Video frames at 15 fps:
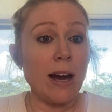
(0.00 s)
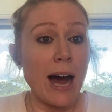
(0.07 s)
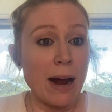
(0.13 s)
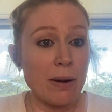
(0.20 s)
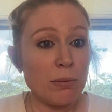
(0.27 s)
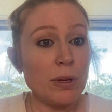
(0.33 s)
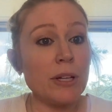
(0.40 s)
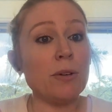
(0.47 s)

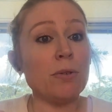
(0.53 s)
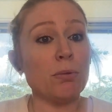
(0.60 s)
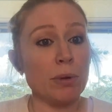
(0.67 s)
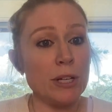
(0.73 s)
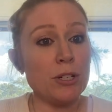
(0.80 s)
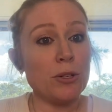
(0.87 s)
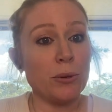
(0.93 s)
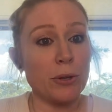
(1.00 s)
I really
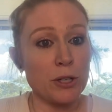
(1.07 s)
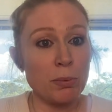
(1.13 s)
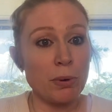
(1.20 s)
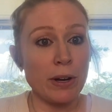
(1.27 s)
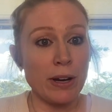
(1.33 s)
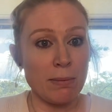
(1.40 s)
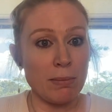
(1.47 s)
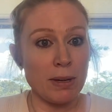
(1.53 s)
resource
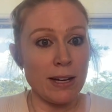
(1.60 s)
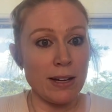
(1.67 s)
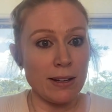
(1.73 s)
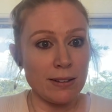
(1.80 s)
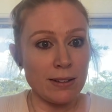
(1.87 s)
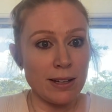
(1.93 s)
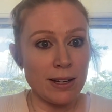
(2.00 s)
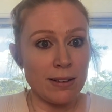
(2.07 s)
pretty
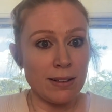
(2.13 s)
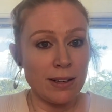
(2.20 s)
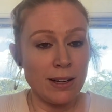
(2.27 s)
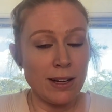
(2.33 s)
immediately.